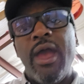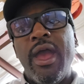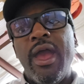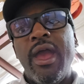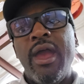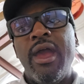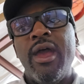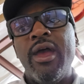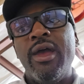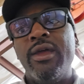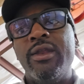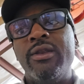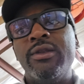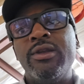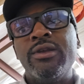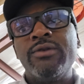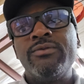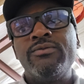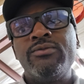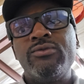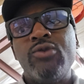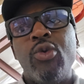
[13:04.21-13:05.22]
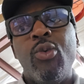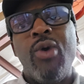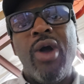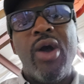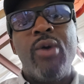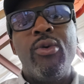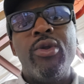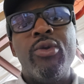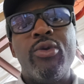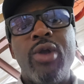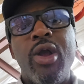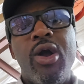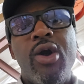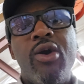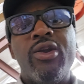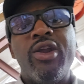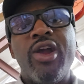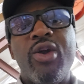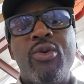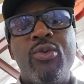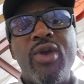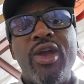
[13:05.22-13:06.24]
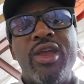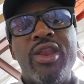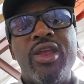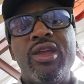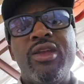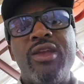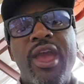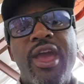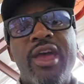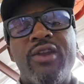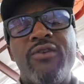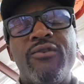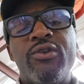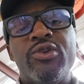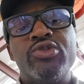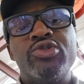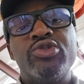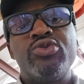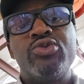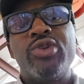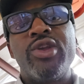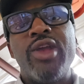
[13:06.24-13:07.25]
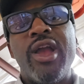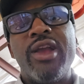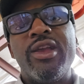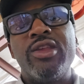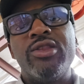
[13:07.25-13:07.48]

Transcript: And while we were on our wedding anniversary,